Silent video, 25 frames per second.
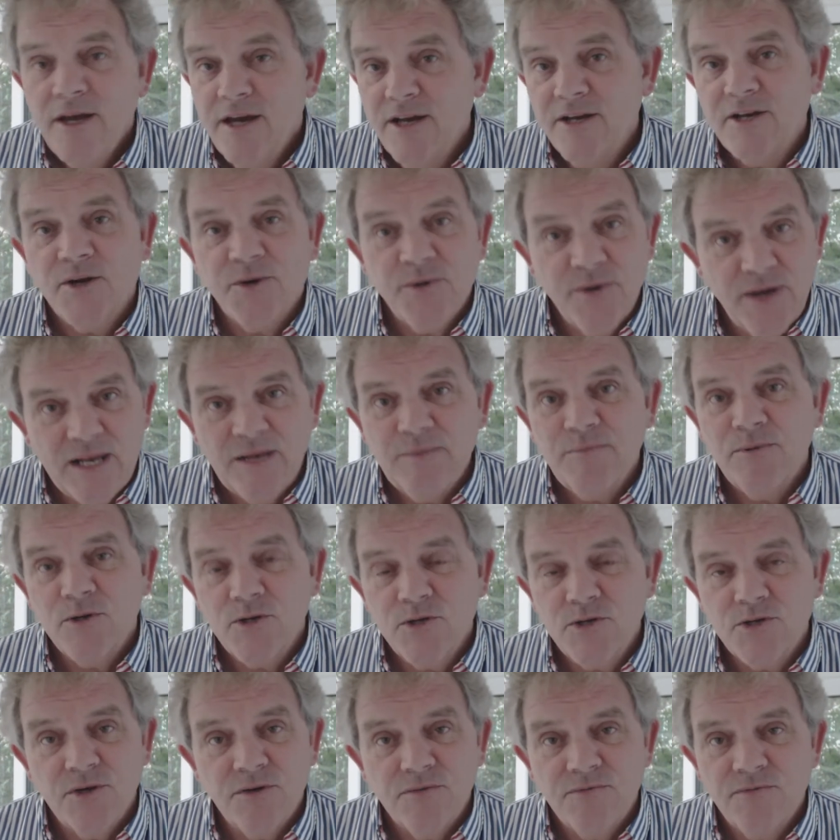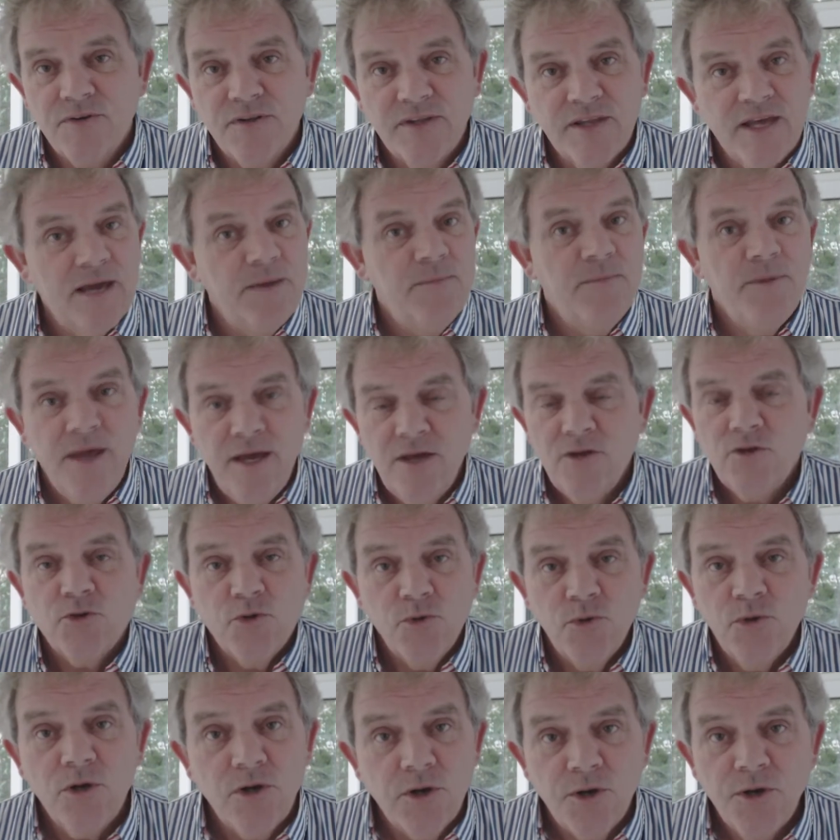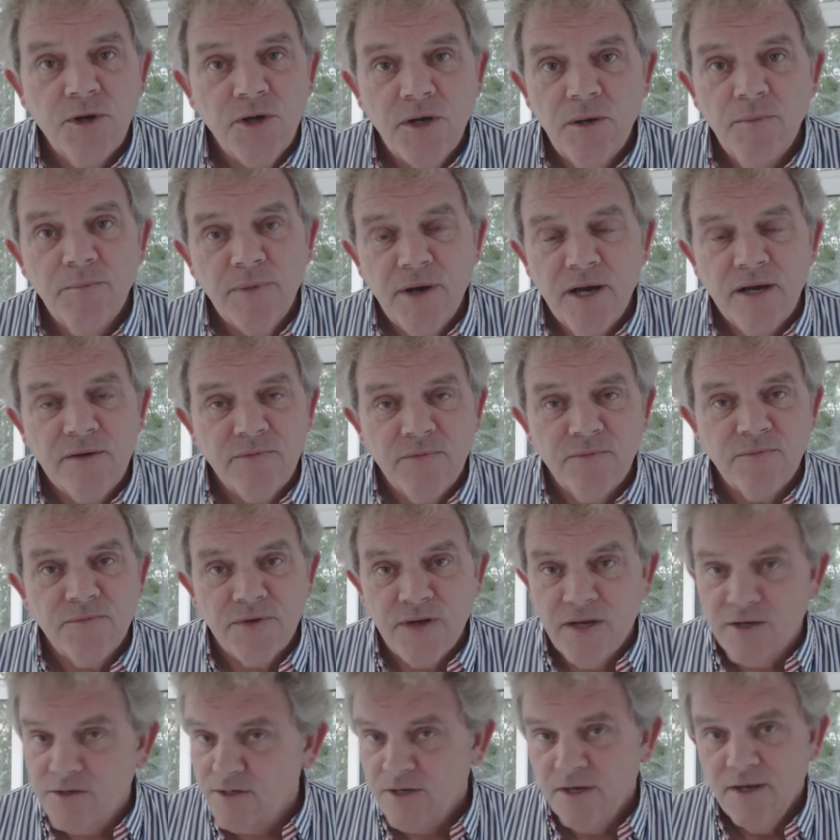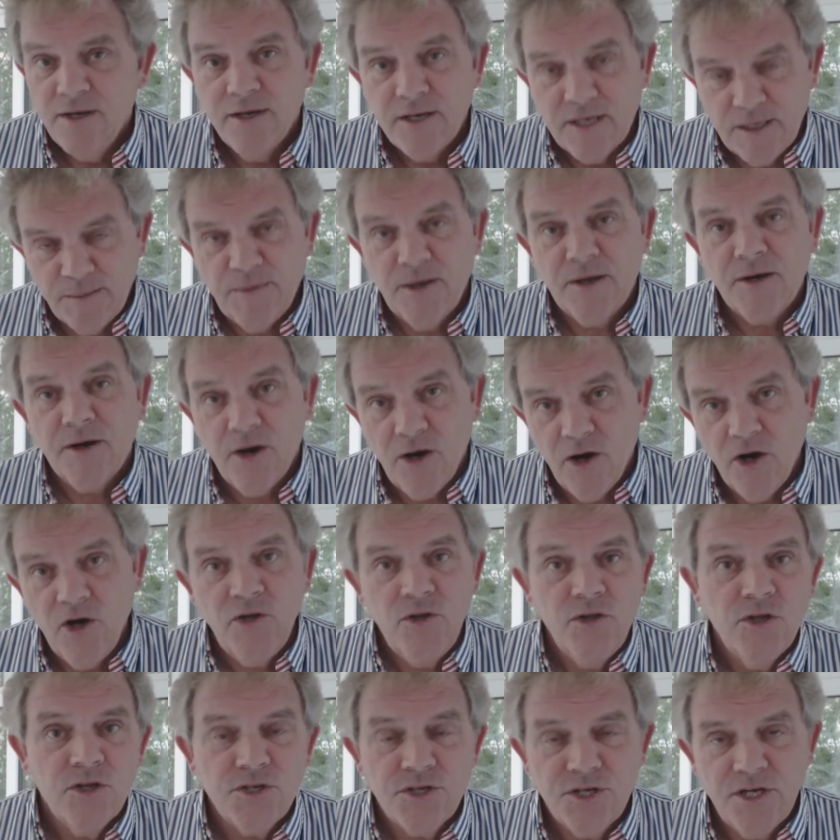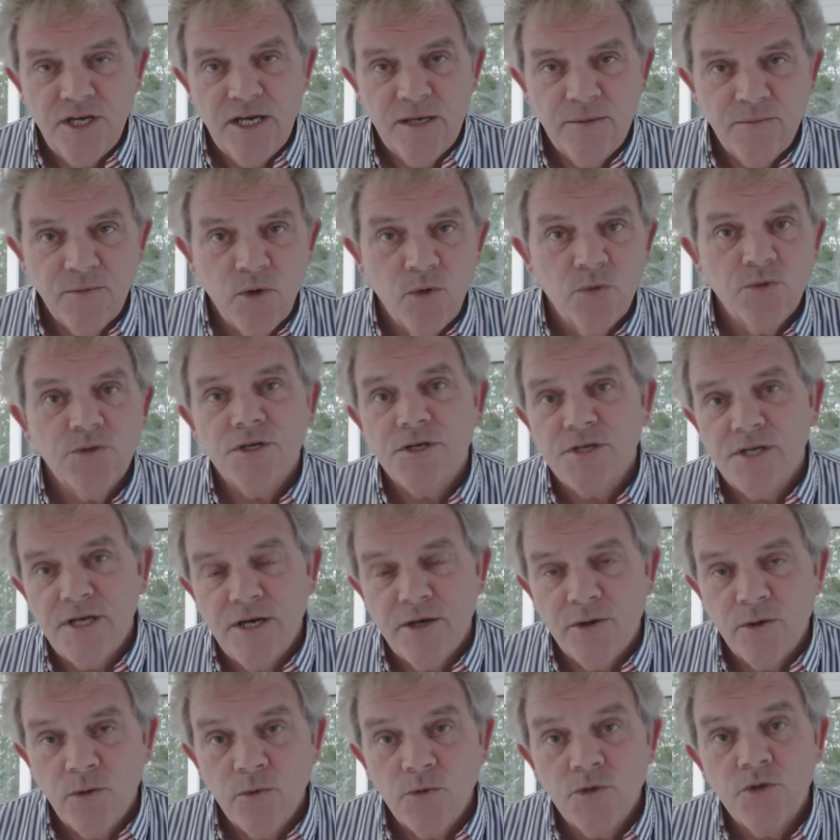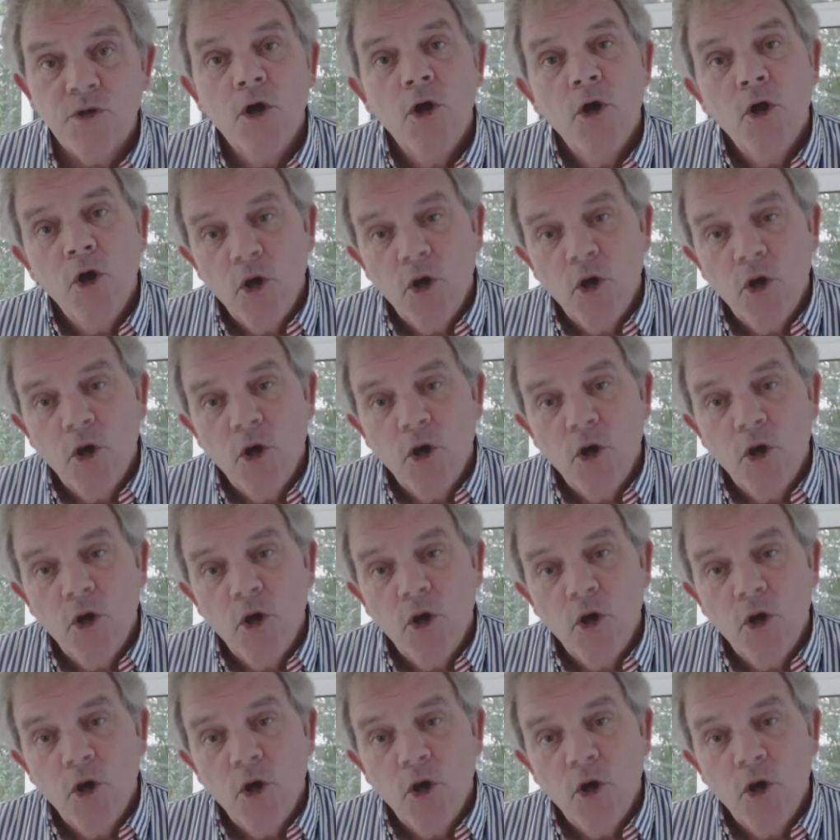Incredible stuff for them. They too are going to come back from France, no matter how this game goes, as heroes.